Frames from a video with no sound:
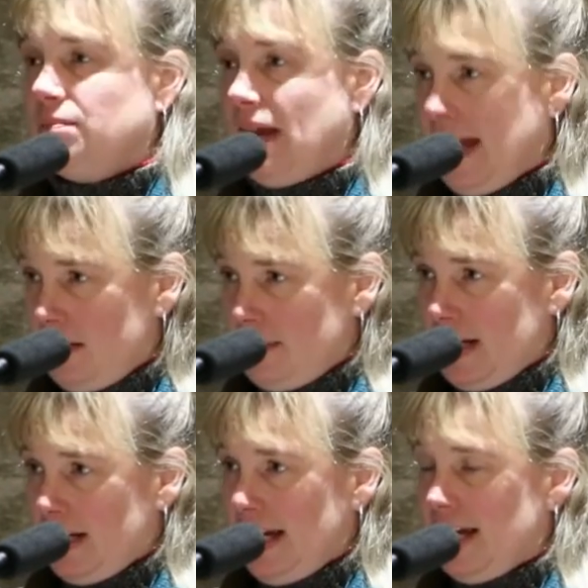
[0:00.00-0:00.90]
pain
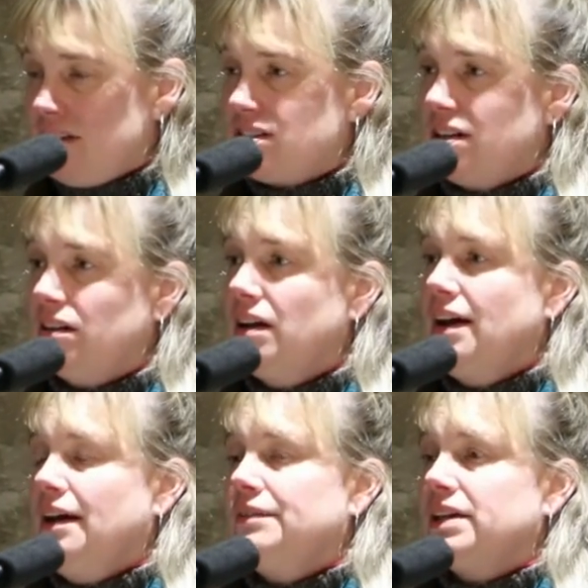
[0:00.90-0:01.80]
medication,
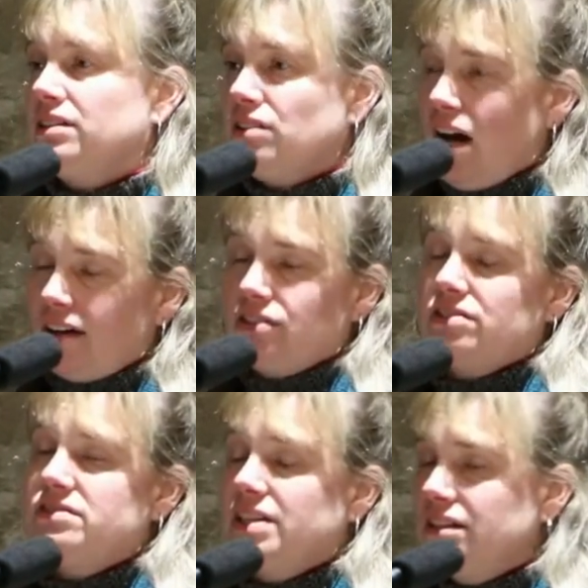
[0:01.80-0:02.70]
that the
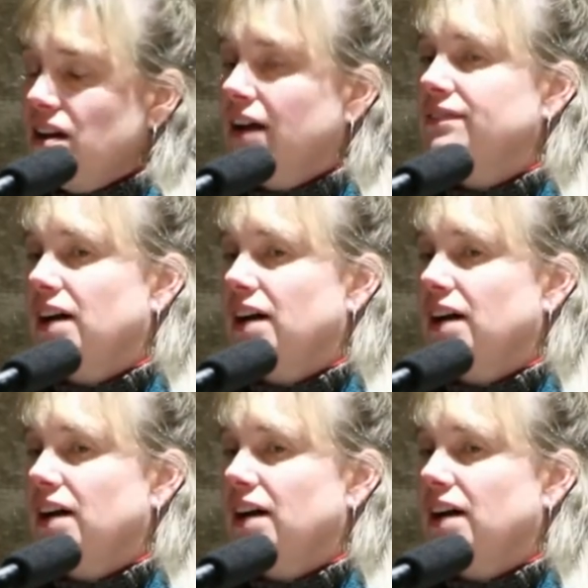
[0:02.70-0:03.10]
doctors did not